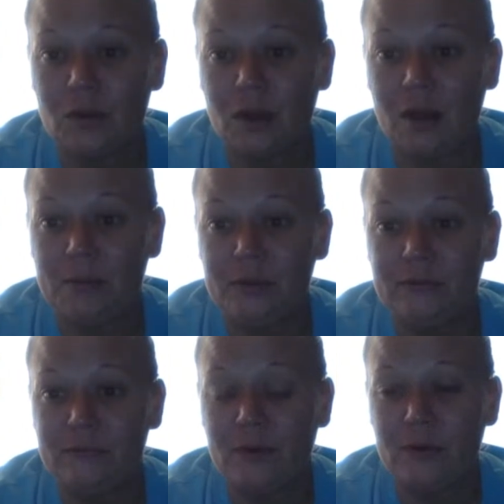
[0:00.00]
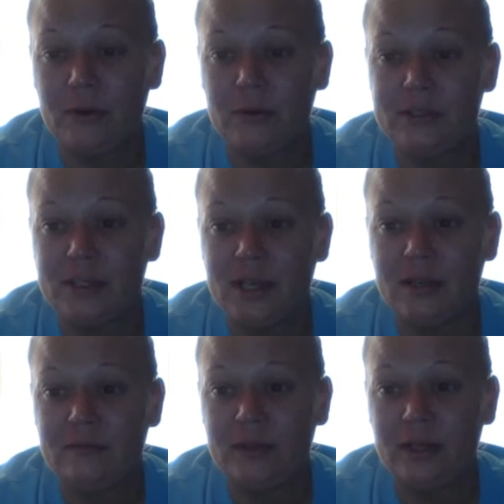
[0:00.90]
I put a photo and today
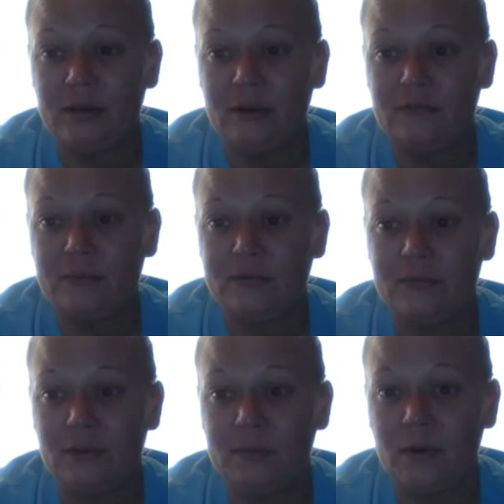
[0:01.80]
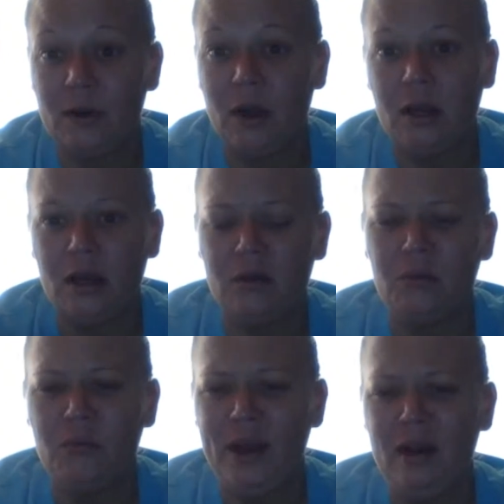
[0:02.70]
a video of my fur.
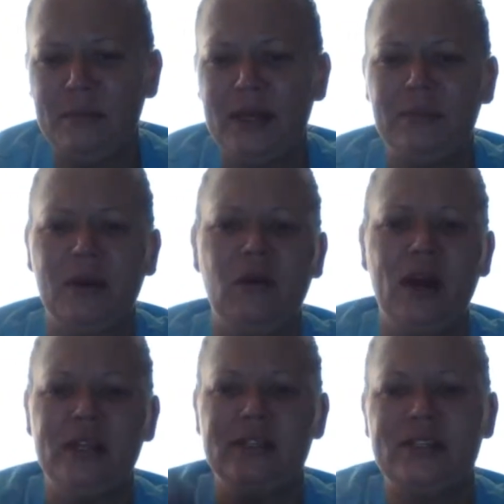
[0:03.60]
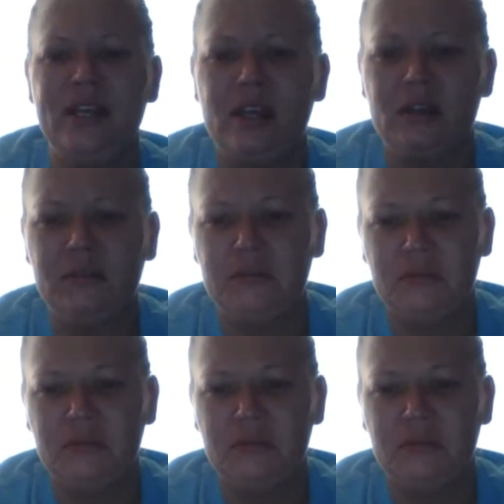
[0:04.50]
Where, Minnie Mo? I didn't see it.